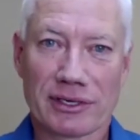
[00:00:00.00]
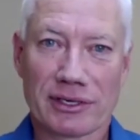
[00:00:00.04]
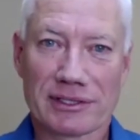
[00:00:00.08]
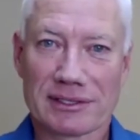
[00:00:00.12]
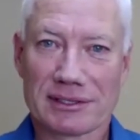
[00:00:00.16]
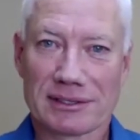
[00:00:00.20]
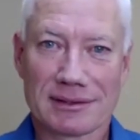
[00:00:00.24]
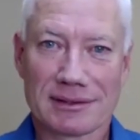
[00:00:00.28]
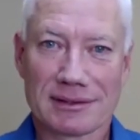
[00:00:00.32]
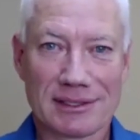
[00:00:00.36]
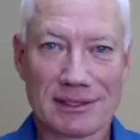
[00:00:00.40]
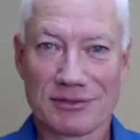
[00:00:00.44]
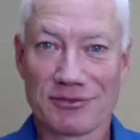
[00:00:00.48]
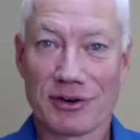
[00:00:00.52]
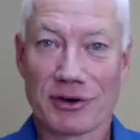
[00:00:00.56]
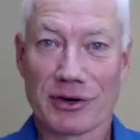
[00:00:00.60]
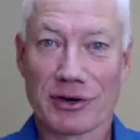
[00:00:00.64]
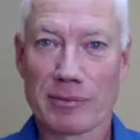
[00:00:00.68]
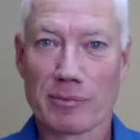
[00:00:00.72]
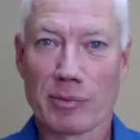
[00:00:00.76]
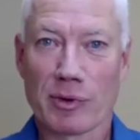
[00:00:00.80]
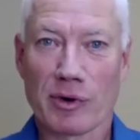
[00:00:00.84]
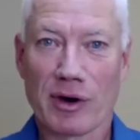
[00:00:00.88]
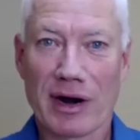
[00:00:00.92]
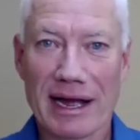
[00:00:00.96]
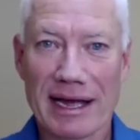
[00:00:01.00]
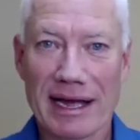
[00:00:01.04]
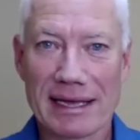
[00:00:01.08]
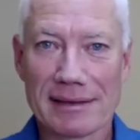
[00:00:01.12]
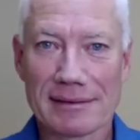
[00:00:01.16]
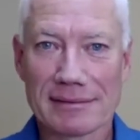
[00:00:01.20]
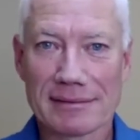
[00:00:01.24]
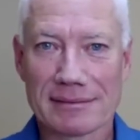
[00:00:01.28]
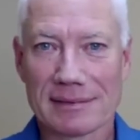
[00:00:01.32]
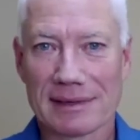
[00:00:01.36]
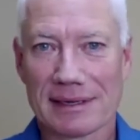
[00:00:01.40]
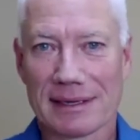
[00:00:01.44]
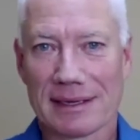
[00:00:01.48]
It's it's very
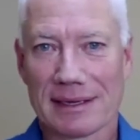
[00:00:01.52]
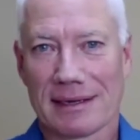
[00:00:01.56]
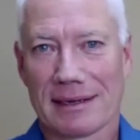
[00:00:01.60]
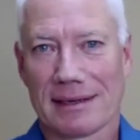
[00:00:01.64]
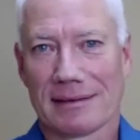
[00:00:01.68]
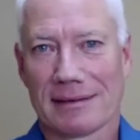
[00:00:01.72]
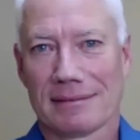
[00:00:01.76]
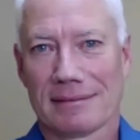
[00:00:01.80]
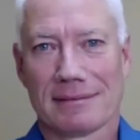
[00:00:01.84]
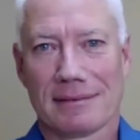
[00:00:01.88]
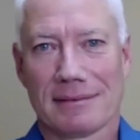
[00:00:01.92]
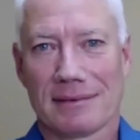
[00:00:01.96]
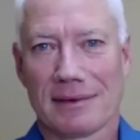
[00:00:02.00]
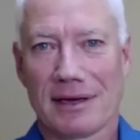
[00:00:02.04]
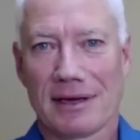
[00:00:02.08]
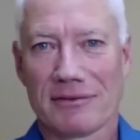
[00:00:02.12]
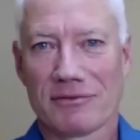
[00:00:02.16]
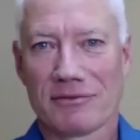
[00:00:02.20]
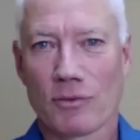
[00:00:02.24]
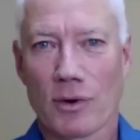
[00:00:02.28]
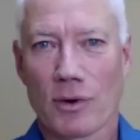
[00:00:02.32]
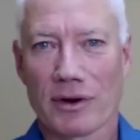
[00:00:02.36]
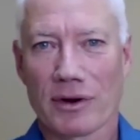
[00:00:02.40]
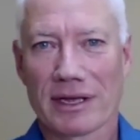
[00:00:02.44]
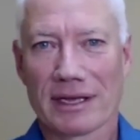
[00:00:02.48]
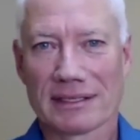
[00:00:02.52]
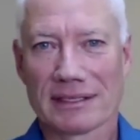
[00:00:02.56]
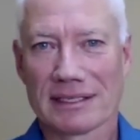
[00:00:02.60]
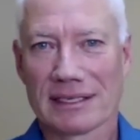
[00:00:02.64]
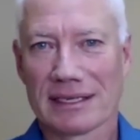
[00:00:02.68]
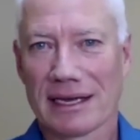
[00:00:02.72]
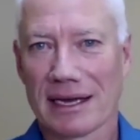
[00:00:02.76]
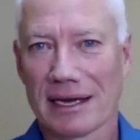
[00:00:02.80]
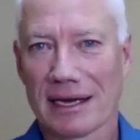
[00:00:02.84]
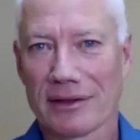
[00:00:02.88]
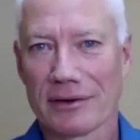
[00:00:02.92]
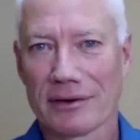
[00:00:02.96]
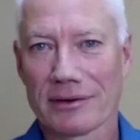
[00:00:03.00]
bright and love working
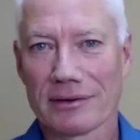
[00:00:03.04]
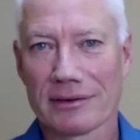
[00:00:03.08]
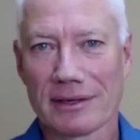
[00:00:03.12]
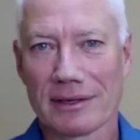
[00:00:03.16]
together,